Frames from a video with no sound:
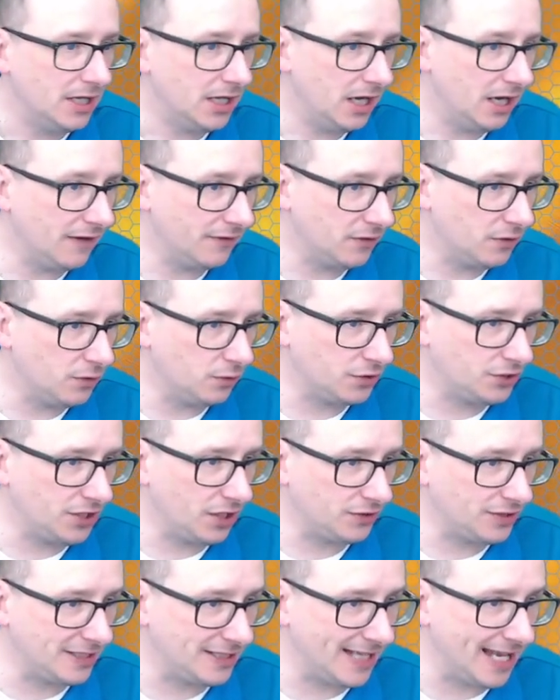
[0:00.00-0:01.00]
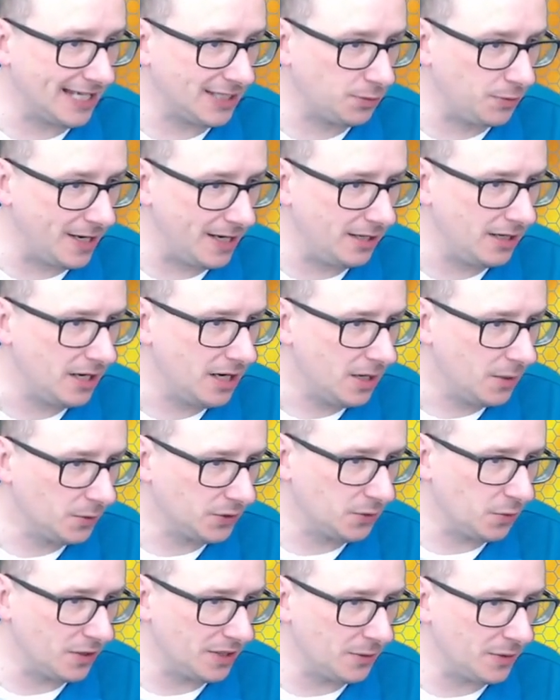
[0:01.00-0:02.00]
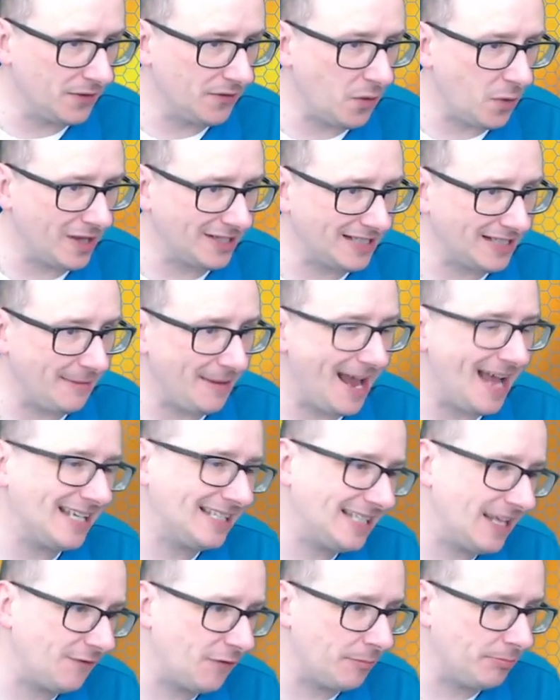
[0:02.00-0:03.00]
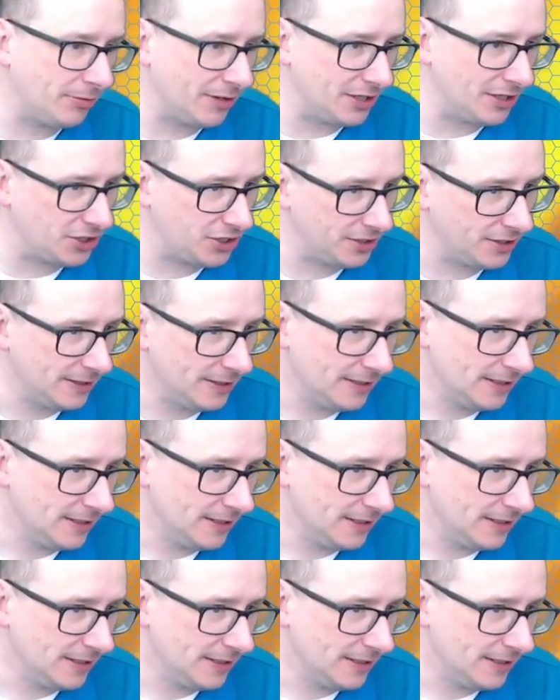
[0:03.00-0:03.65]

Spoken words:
Of course, Chelsea's last win was a 1-0 win over West Ham at Stamford Bridge.